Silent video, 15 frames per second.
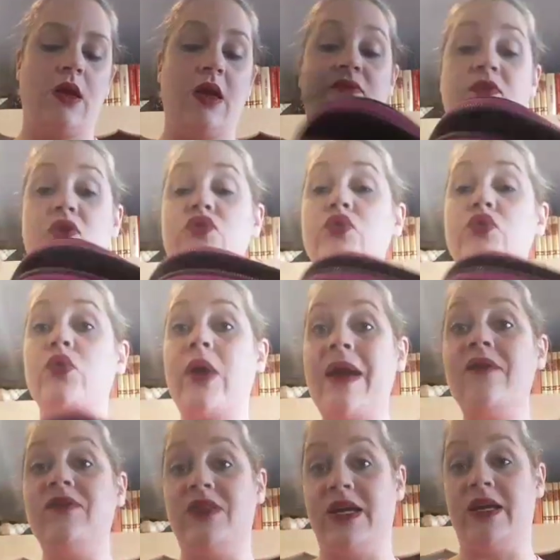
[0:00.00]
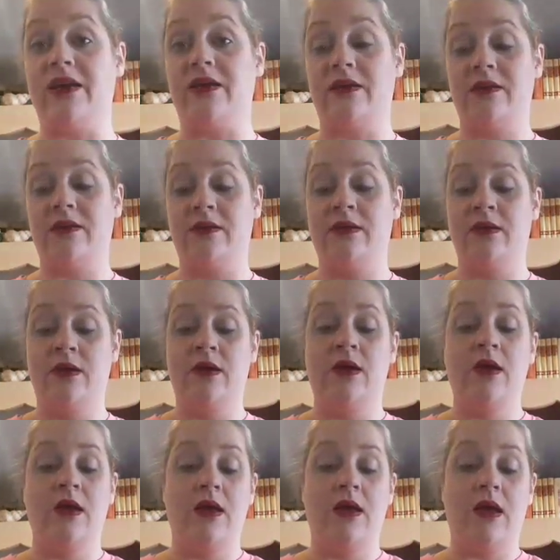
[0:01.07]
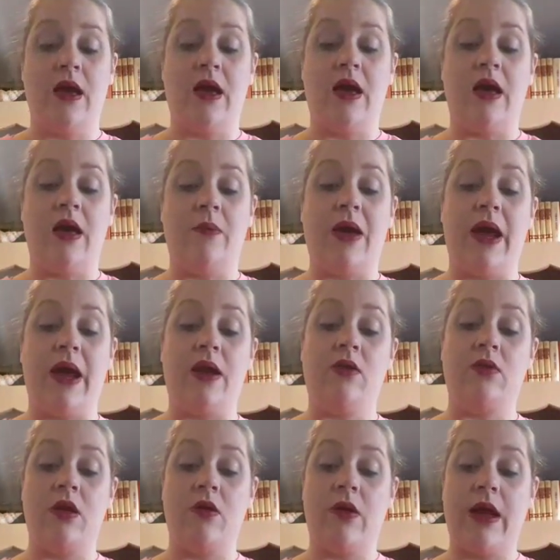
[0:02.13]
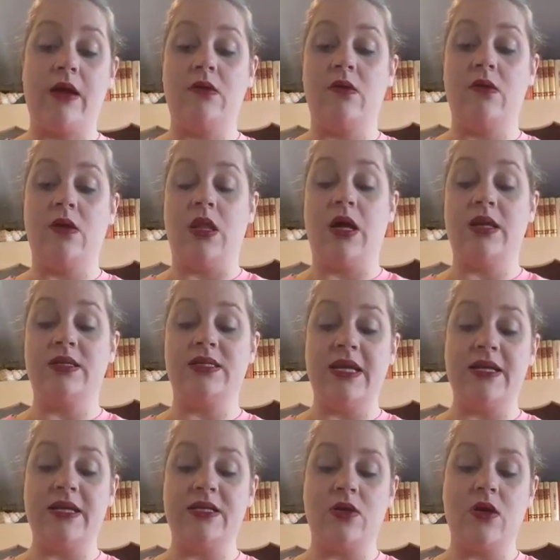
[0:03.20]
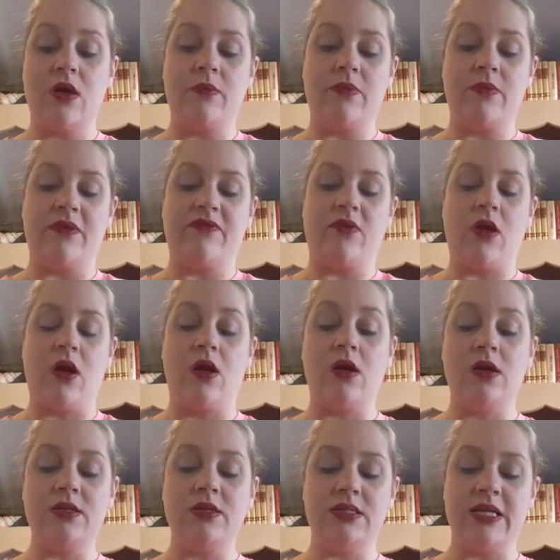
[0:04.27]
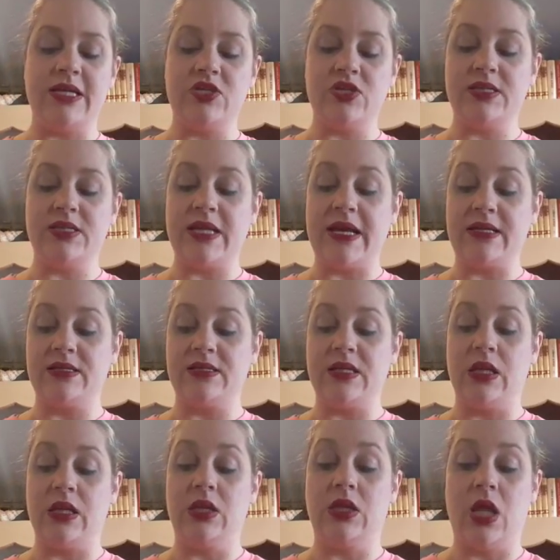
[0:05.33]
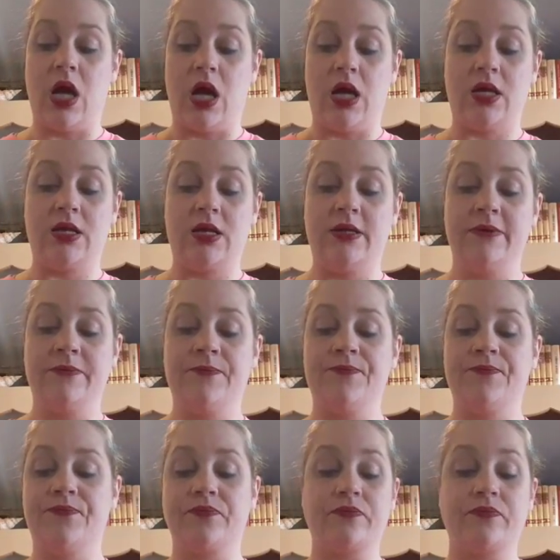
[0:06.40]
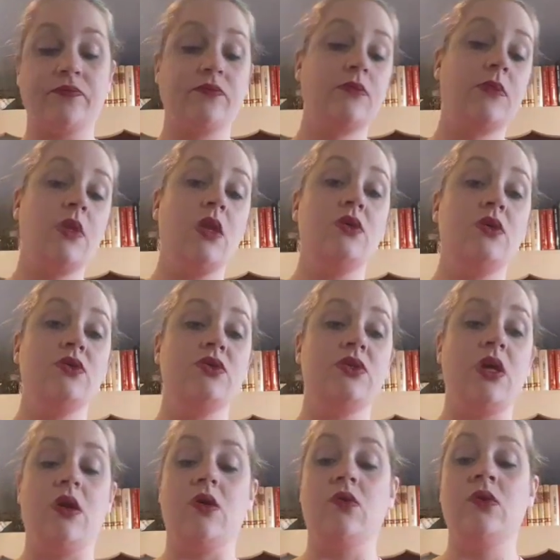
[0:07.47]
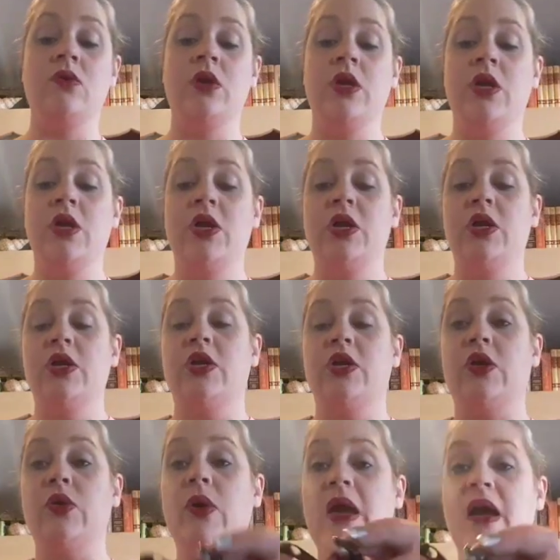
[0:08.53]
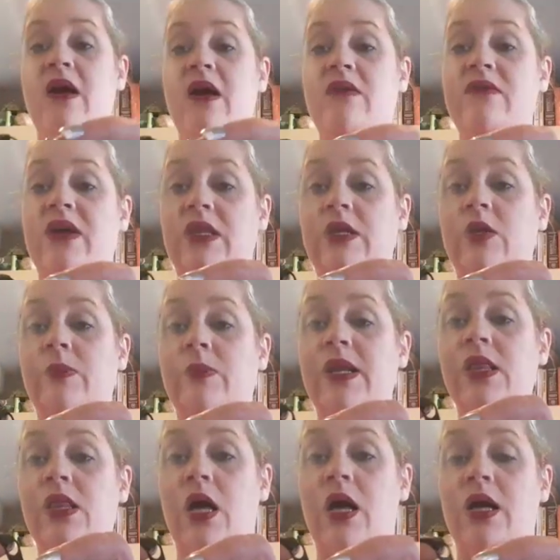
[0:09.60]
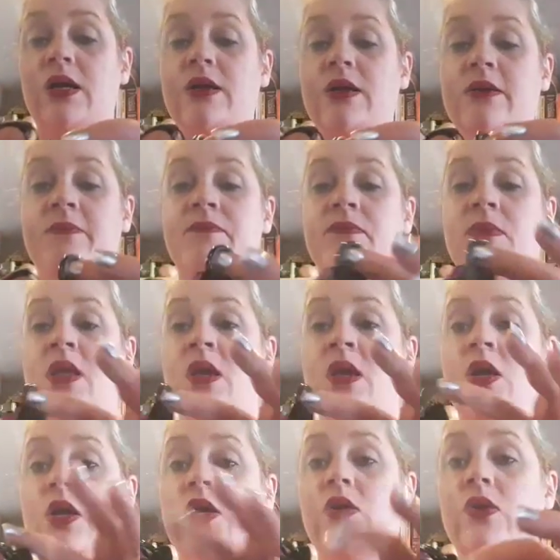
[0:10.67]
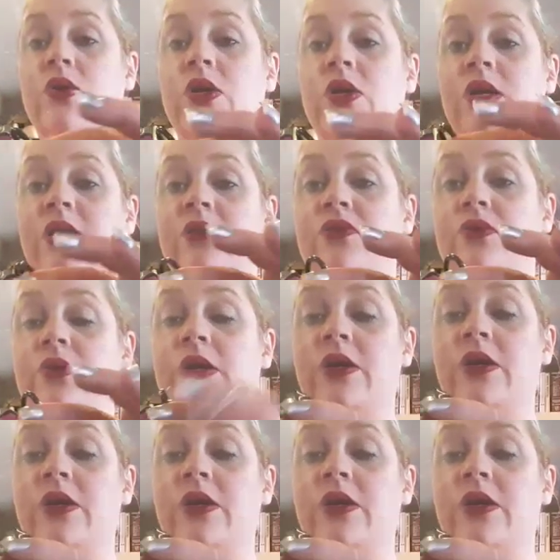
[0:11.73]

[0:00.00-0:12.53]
if you're traveling. Um, I don't know how a lot of states are, but for ours, it just has to lock. So you have a little bitty lock. You hook it in through